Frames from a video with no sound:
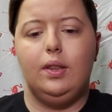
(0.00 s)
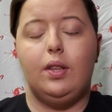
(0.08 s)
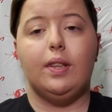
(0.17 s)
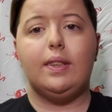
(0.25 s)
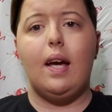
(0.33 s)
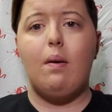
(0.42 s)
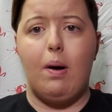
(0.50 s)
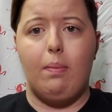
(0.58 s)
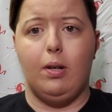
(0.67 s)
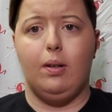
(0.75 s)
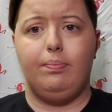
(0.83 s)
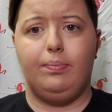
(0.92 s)
So this account
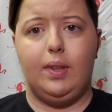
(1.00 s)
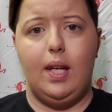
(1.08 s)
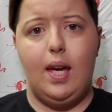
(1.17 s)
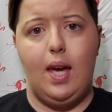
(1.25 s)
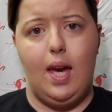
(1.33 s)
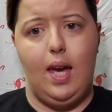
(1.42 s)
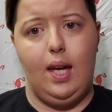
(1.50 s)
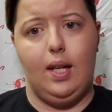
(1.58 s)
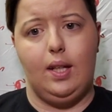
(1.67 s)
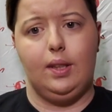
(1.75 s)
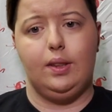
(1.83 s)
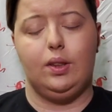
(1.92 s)
popped up,
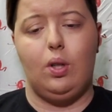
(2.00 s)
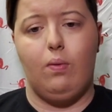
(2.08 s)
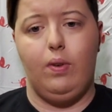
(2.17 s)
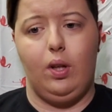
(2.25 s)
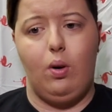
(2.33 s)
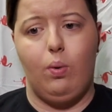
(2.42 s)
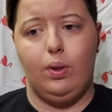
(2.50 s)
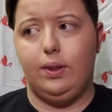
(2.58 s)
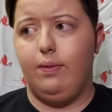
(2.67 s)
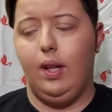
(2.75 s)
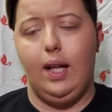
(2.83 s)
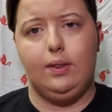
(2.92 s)
and over the course
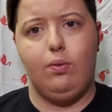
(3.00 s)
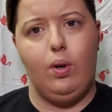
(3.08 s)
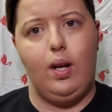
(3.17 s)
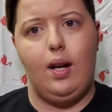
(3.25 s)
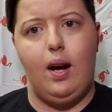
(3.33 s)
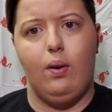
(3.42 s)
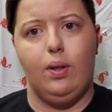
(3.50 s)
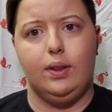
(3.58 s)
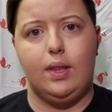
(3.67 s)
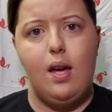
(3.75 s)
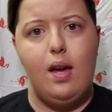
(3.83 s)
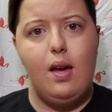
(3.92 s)
of the last 48
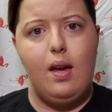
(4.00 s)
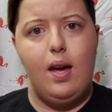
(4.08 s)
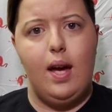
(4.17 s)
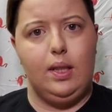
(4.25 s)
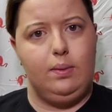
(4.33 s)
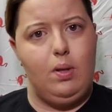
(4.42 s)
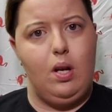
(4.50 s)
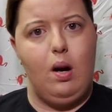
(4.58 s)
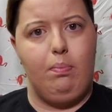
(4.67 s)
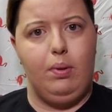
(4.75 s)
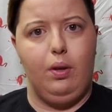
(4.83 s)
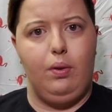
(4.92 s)
hours has been
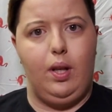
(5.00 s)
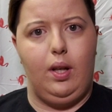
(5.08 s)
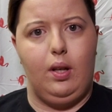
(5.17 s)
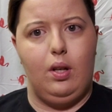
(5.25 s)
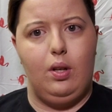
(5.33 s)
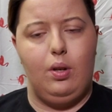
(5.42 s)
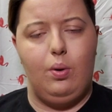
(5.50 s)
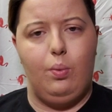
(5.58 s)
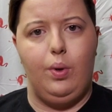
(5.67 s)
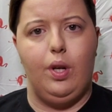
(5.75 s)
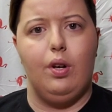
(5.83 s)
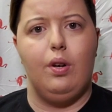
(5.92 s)
uploading
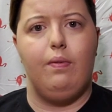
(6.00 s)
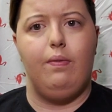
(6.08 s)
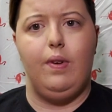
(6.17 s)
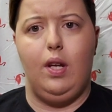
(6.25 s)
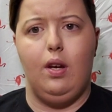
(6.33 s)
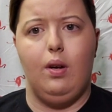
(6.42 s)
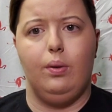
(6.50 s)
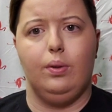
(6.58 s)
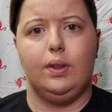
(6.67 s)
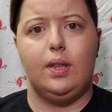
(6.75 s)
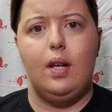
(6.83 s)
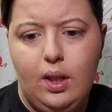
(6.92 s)
weird
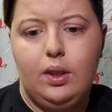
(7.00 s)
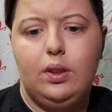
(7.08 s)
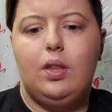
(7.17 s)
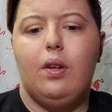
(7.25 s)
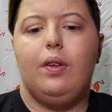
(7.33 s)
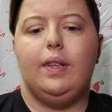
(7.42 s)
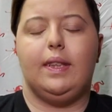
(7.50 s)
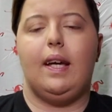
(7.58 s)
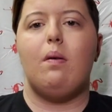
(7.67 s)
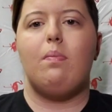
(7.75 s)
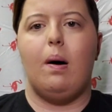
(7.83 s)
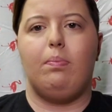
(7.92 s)
videos. So this
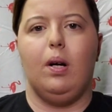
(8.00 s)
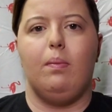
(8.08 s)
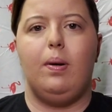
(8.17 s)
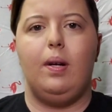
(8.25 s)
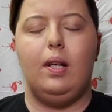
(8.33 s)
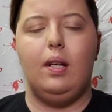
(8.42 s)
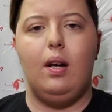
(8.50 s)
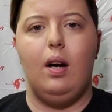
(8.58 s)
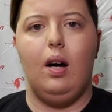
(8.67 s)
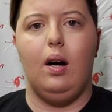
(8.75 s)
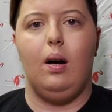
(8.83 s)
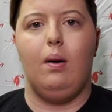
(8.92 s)
account popped up
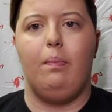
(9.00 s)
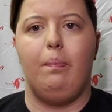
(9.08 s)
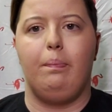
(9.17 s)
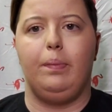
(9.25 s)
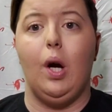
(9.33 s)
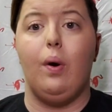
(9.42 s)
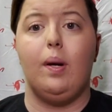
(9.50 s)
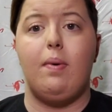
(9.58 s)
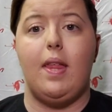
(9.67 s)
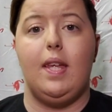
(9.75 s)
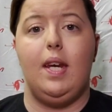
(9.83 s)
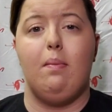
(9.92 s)
going
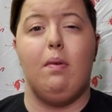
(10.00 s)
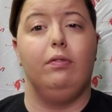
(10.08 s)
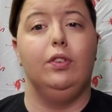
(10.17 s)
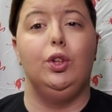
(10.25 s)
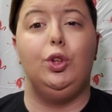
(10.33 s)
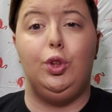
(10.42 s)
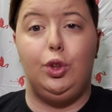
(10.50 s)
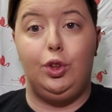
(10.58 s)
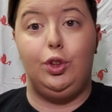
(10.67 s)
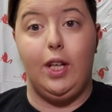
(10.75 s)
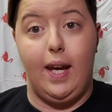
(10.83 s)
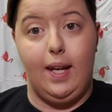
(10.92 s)
by the name of
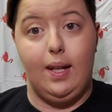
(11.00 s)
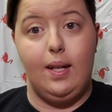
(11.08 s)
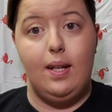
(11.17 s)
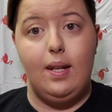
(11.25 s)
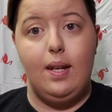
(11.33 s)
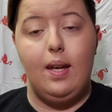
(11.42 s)
Jane,